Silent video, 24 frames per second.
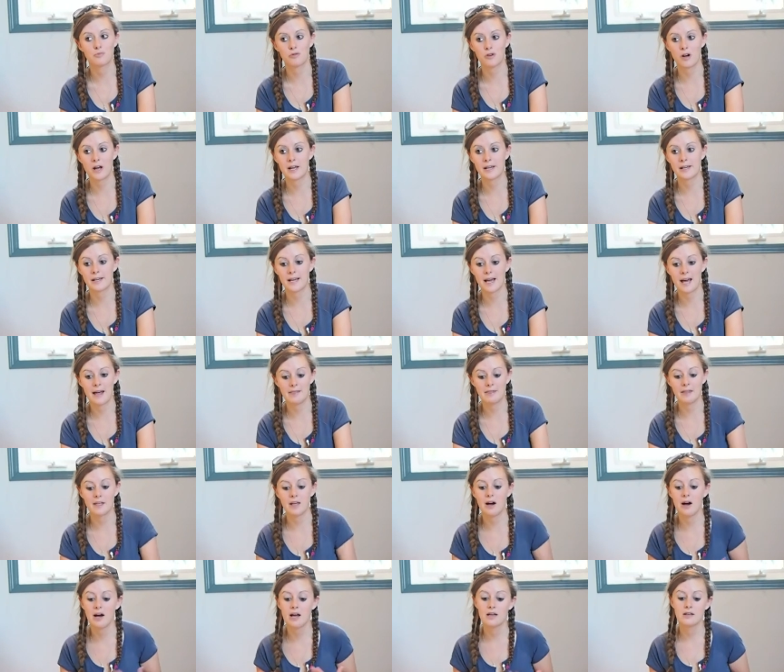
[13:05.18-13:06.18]
break, and the
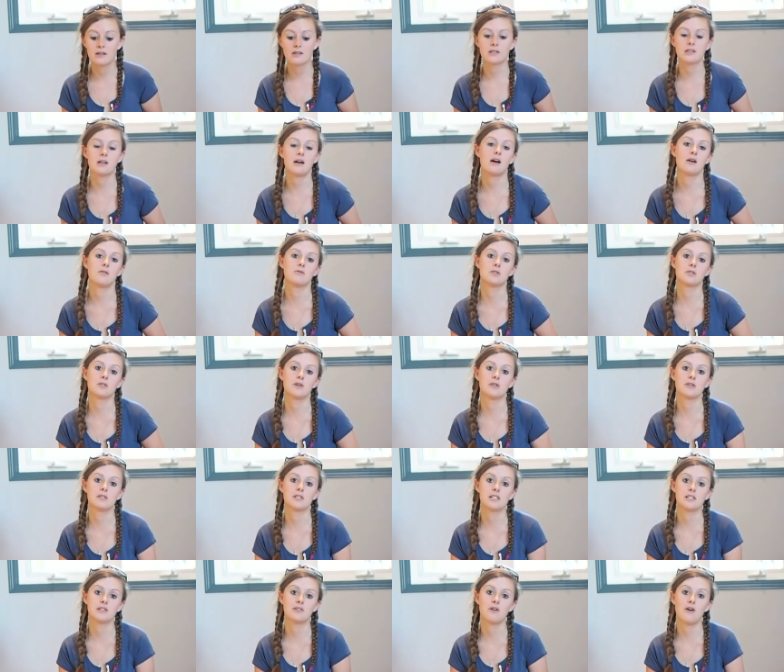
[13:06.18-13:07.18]
island I was on
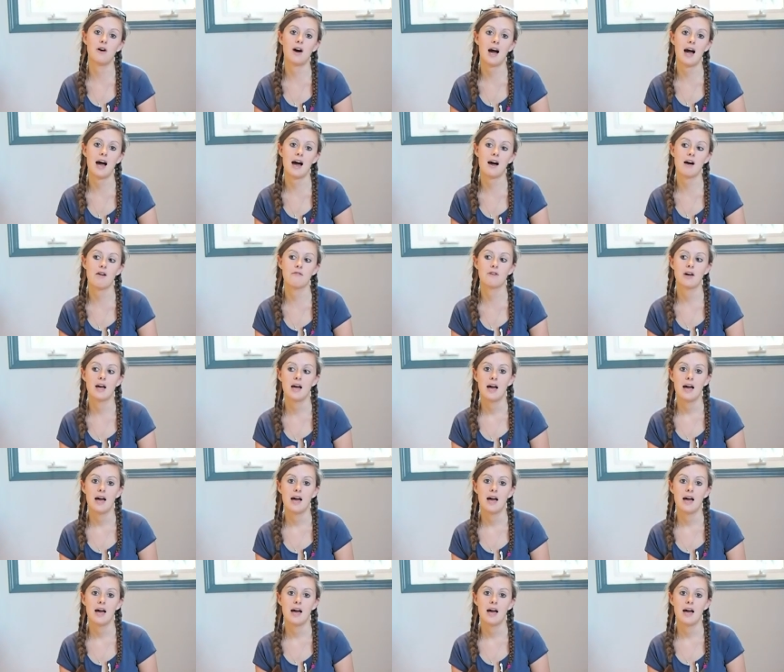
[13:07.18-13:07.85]
did not have